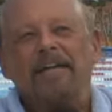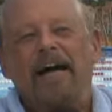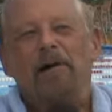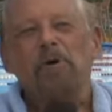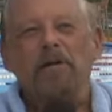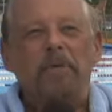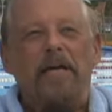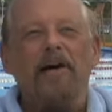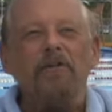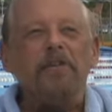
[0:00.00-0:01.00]
I want to be
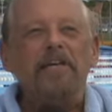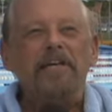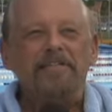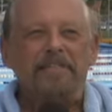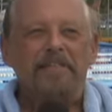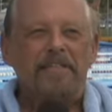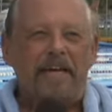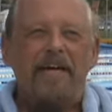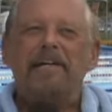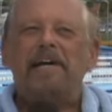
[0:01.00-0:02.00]
healthy till the
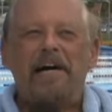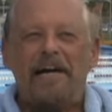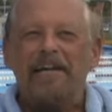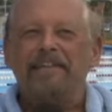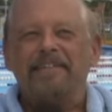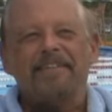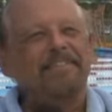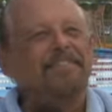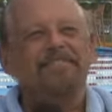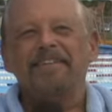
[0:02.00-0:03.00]
day I die
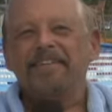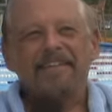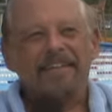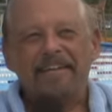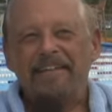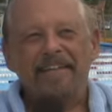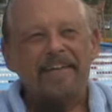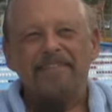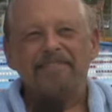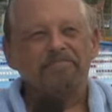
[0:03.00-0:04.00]
and
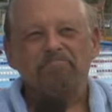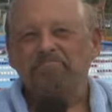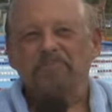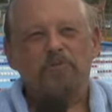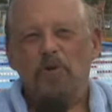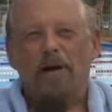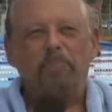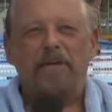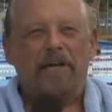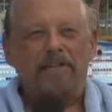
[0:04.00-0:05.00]
then drop
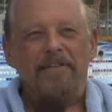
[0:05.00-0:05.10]
dead.